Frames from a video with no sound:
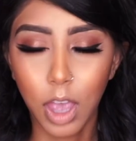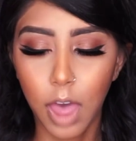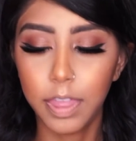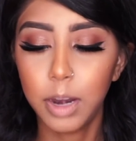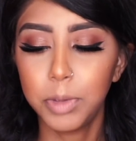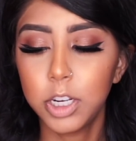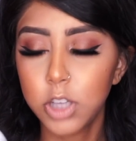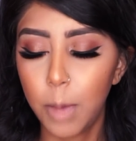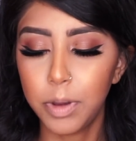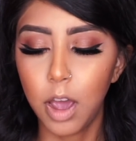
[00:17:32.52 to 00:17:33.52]
And then I'm gonna
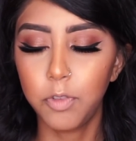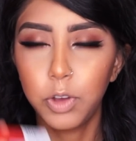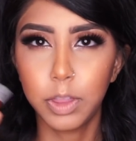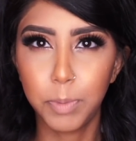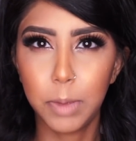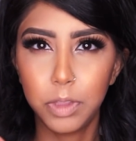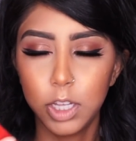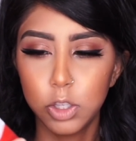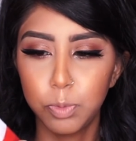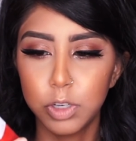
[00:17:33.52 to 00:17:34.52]
top it off with the
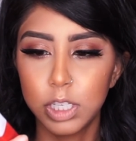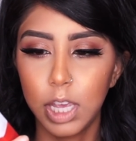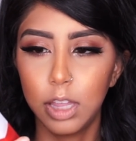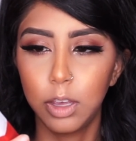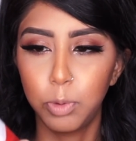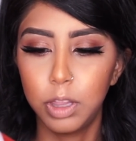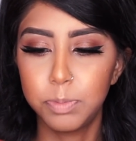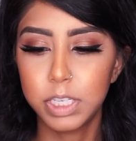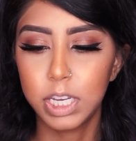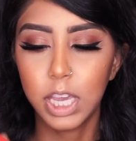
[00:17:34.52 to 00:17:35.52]
Maybelline Superstay liquid
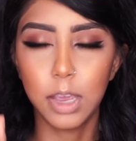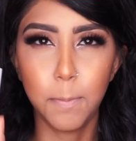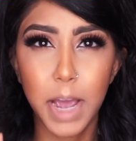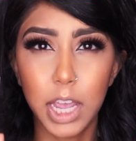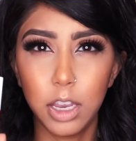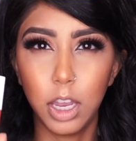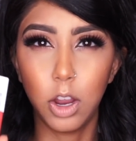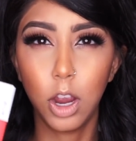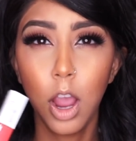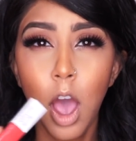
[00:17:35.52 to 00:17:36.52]
lipstick in
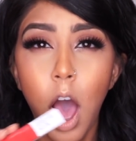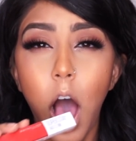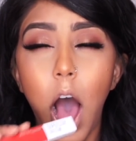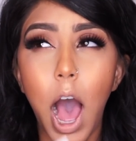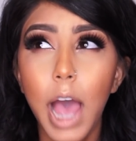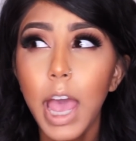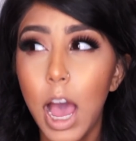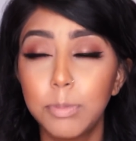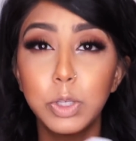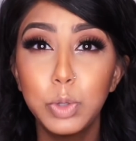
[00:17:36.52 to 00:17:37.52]
Pioneer. I
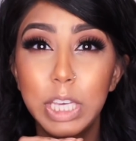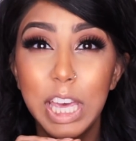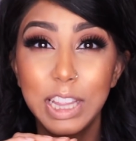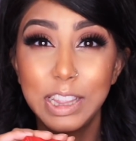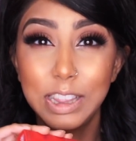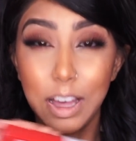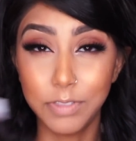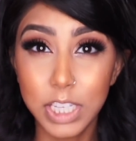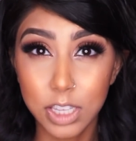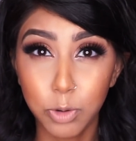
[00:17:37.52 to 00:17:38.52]
absolutely
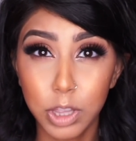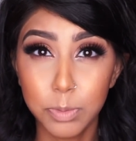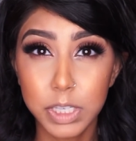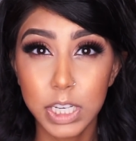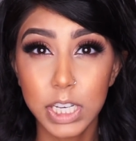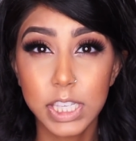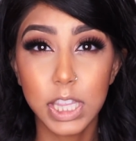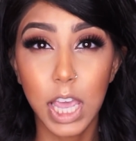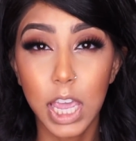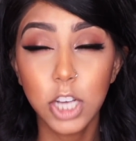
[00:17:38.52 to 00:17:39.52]
love these liquid lipsticks.
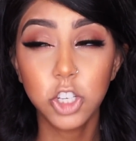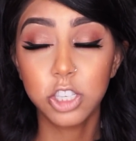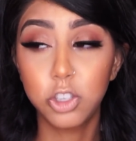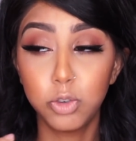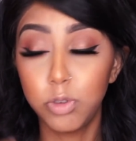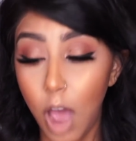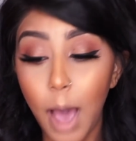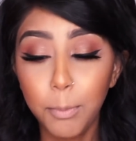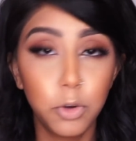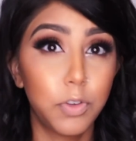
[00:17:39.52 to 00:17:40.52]
They just do
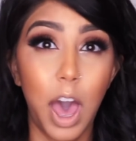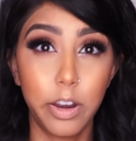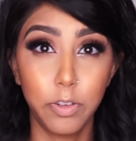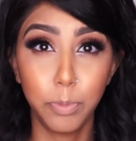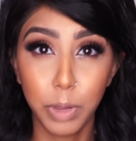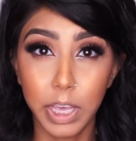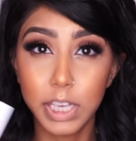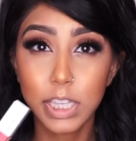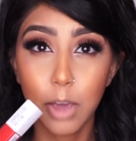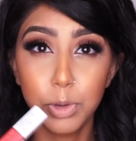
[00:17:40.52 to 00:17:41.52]
not move out of
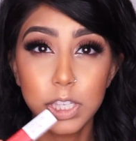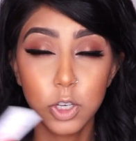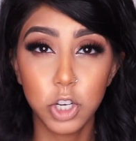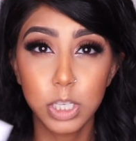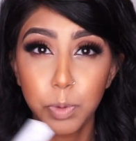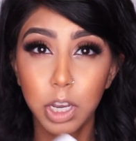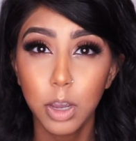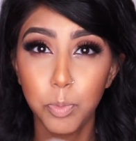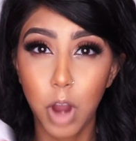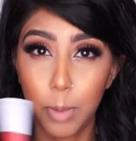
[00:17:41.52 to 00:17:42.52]
place. I would suggest
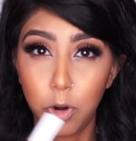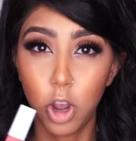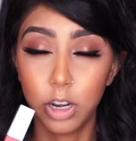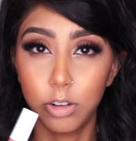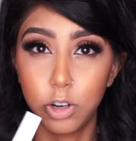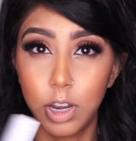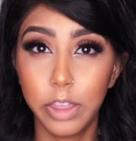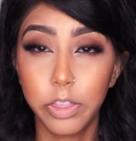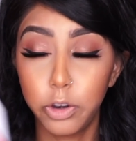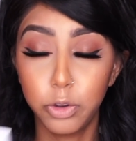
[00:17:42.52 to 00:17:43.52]
putting a primer on
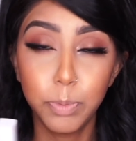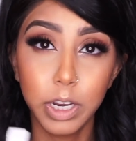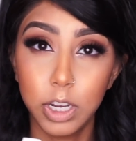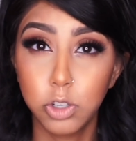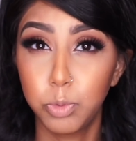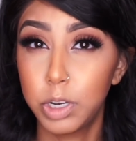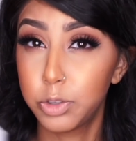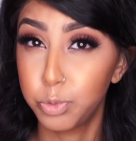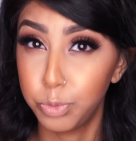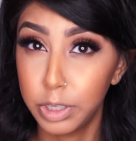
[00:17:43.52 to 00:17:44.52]
underneath. The Nude by Nature one
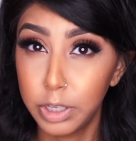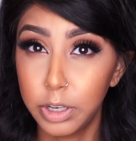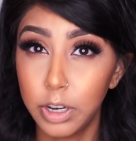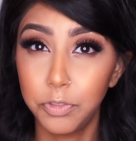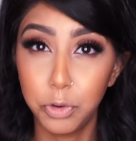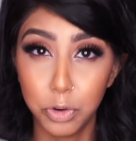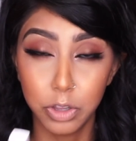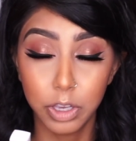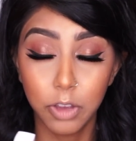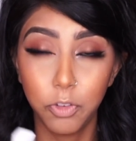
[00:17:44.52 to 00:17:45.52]
is really good if you are
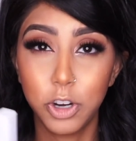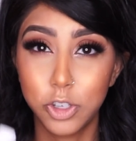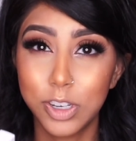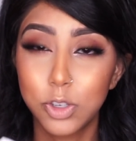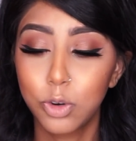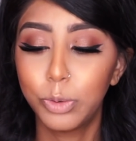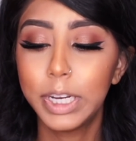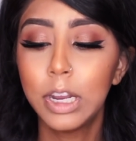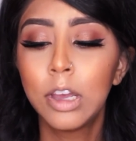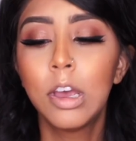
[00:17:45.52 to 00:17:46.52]
looking for a drugstore one.